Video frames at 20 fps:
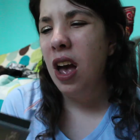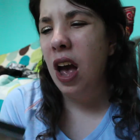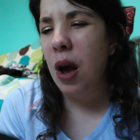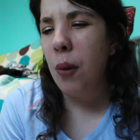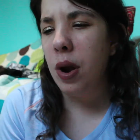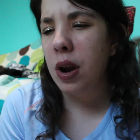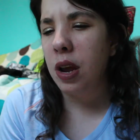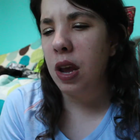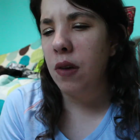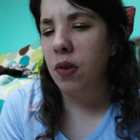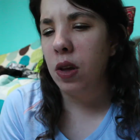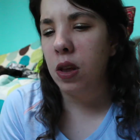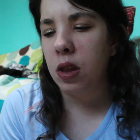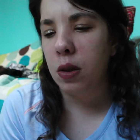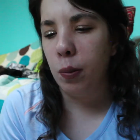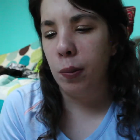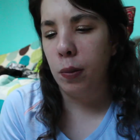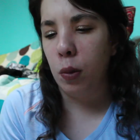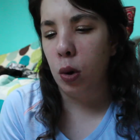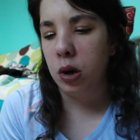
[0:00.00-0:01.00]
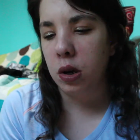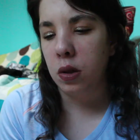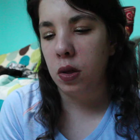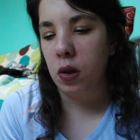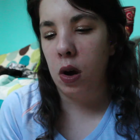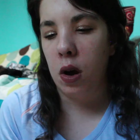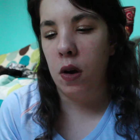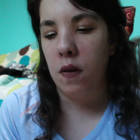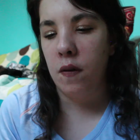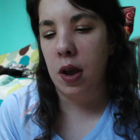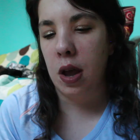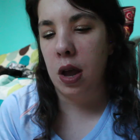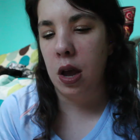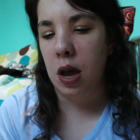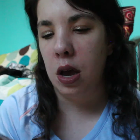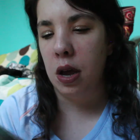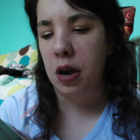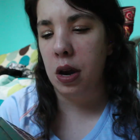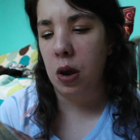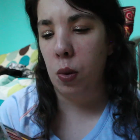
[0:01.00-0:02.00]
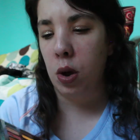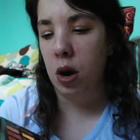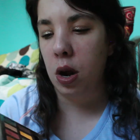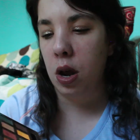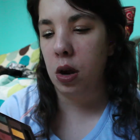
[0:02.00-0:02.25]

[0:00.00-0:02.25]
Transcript: I want to give this some more love and I want